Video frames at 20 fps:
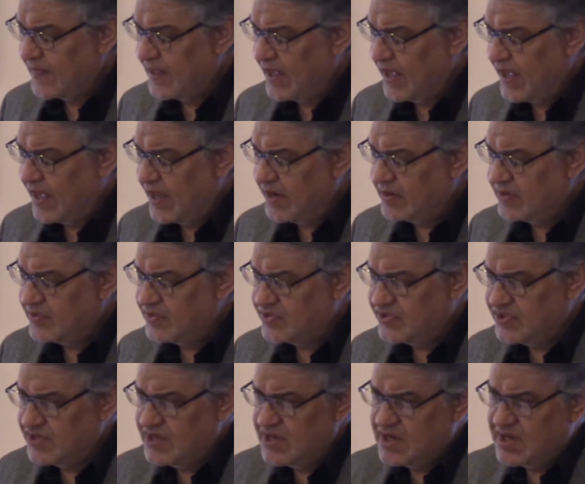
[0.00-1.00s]
seeking
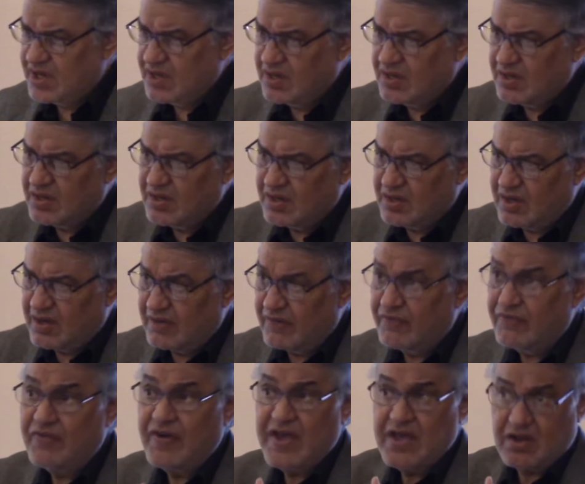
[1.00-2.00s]
fire
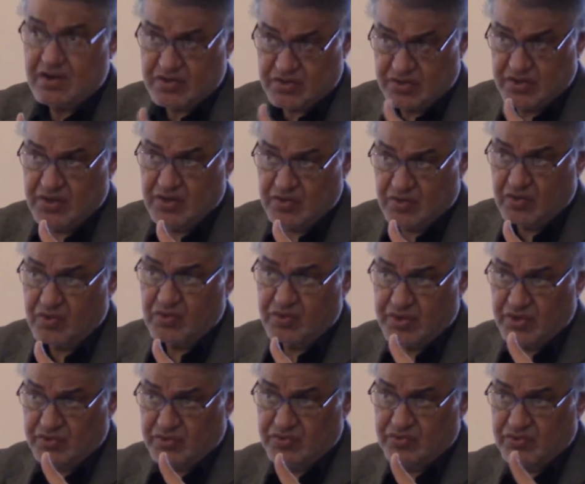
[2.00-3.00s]
in order to
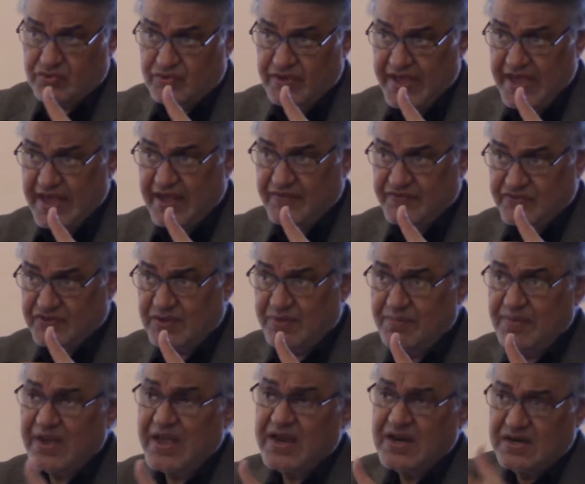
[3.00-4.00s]
have some guidance
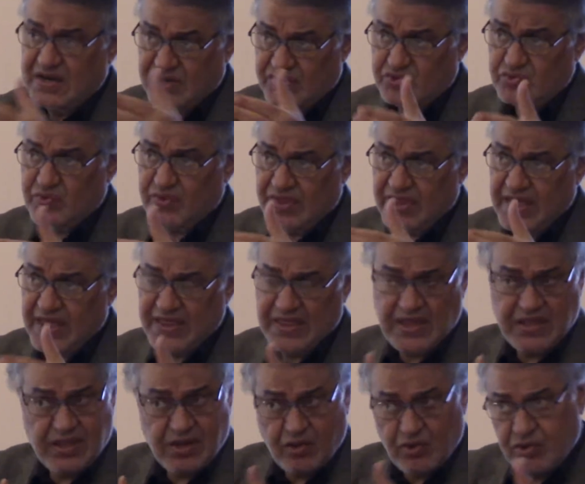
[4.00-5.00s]
with that, that the order
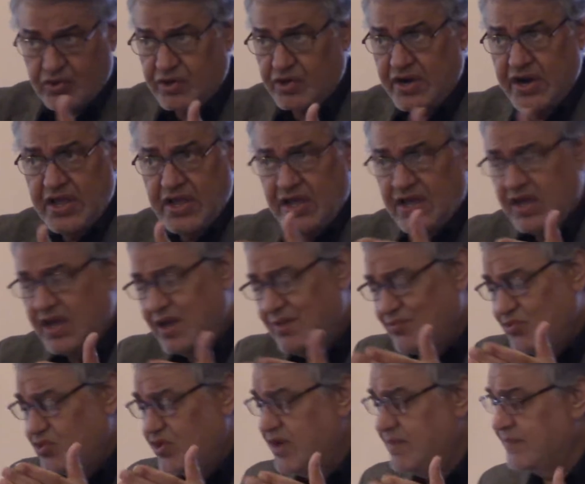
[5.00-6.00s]
came to him
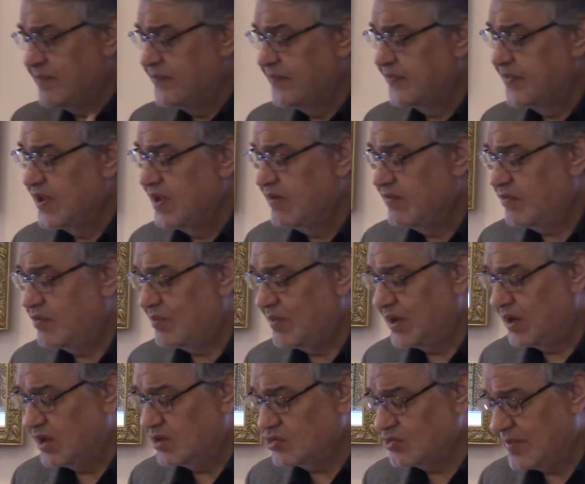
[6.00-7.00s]
from Allah
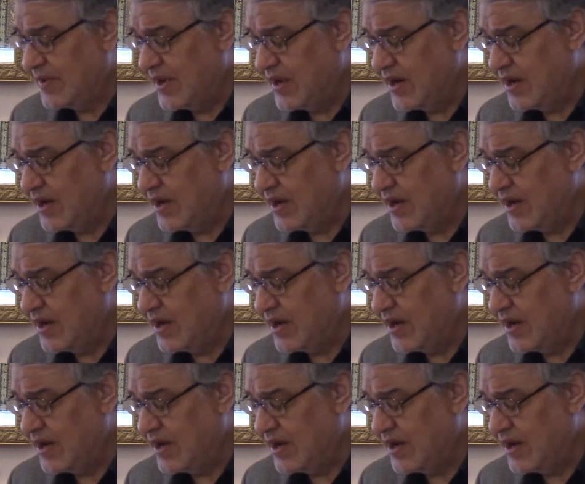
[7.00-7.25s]
subhanahu wa ta'ala.